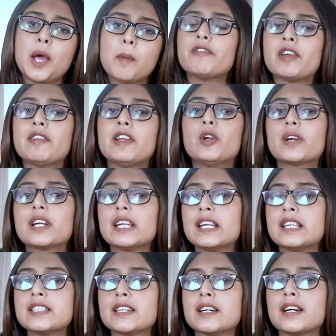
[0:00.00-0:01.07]
When we look at
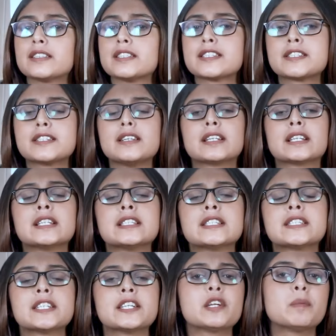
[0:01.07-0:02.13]
India, there's still a
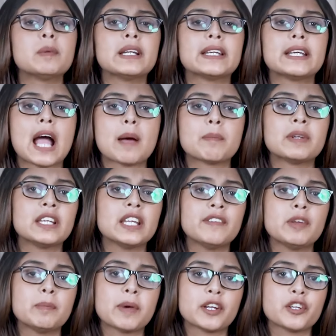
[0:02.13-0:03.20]
considerable gap in
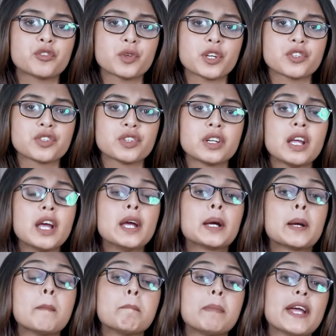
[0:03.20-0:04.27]
EV penetration
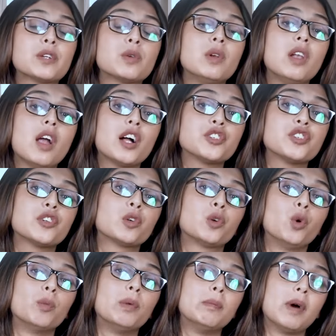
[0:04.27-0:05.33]
compared to larger
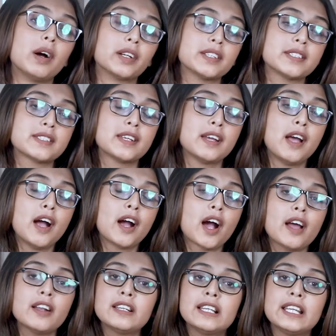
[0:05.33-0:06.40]
global markets.
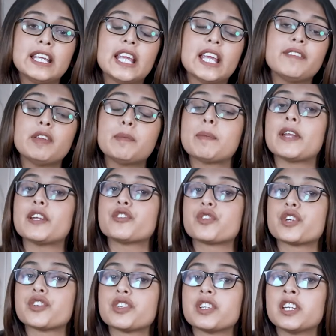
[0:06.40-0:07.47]
Currently, EV
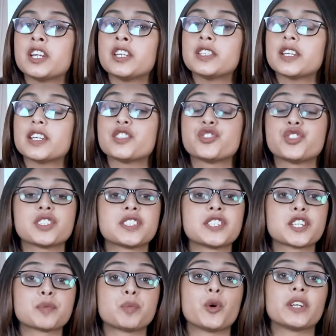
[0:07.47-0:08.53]
penetration in India is just
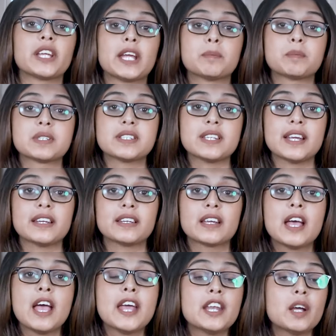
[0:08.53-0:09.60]
6.8%.
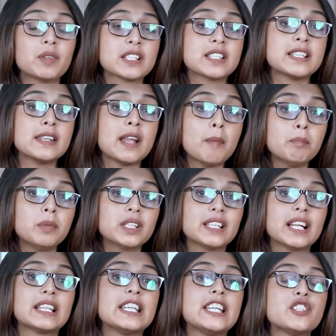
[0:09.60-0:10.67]
Now, that's a number
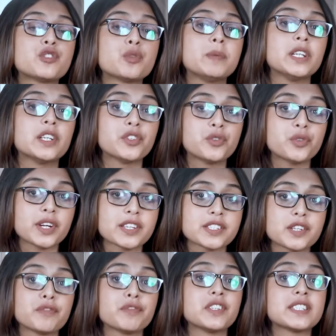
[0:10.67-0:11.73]
that needs to be
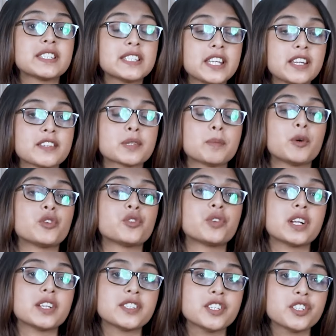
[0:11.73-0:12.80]
addressed if we are serious about
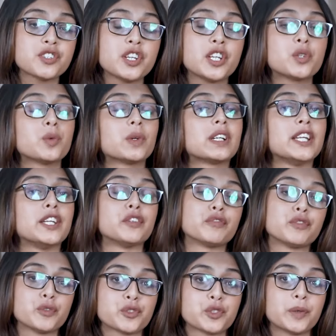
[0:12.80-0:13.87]
transitioning to a cleaner
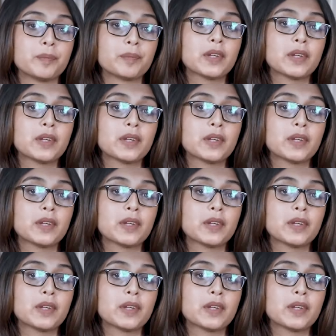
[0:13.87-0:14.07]
future.